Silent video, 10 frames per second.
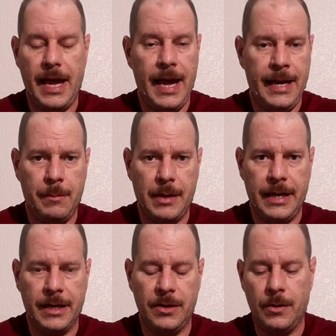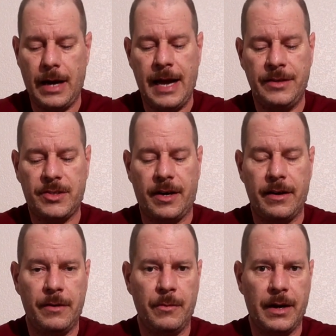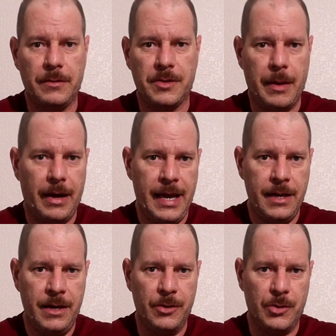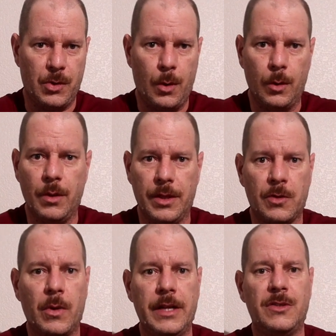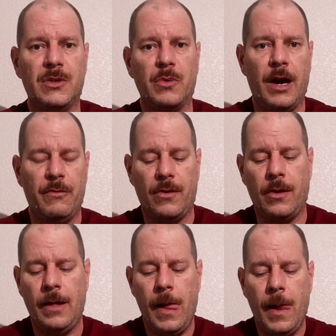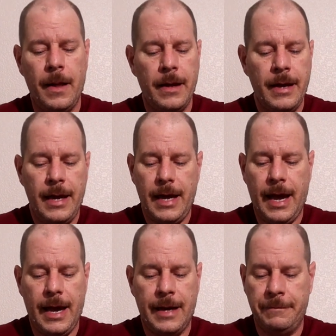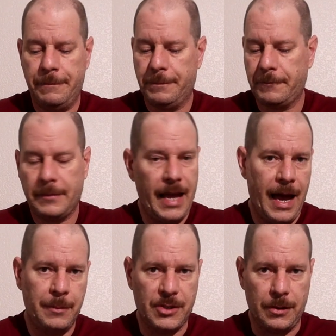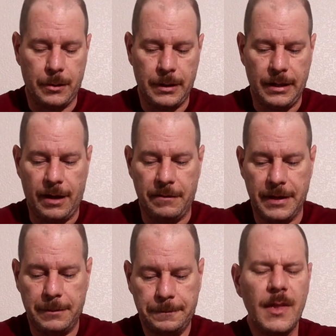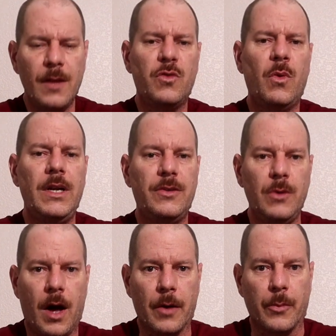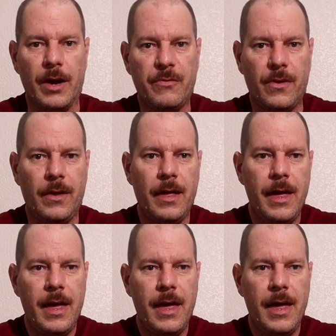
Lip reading: Anybody can do it. I started when I was about 8 years old with a 22 rifle and absolutely loved it. 22 long rifle